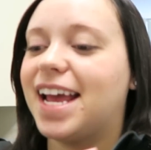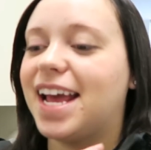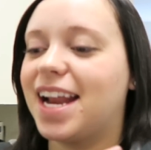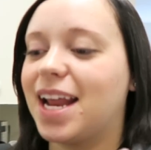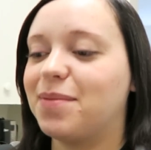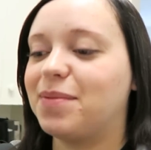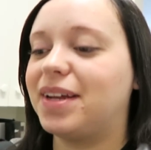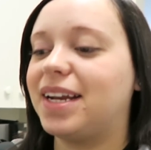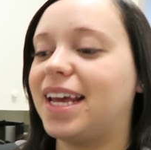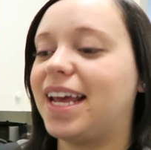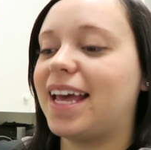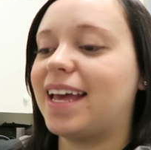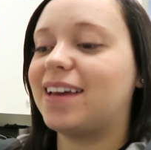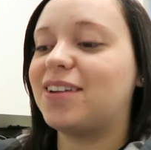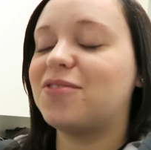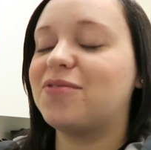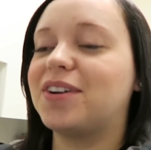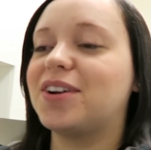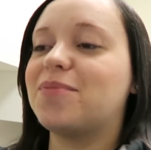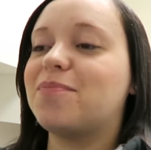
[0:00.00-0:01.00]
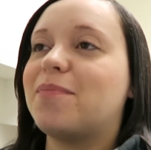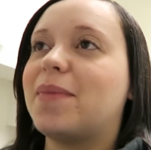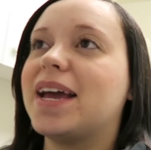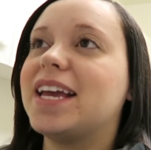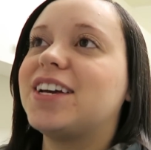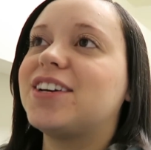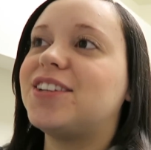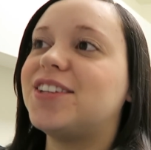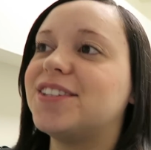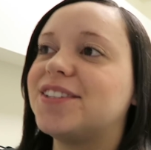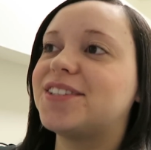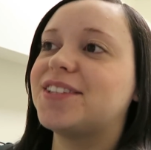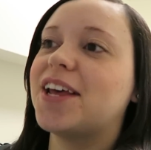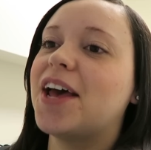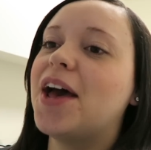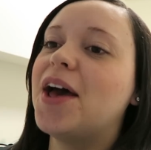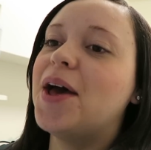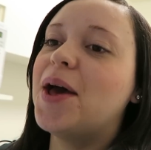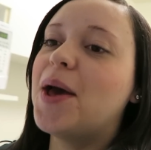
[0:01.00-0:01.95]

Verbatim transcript: and I'm gonna head over to Michael's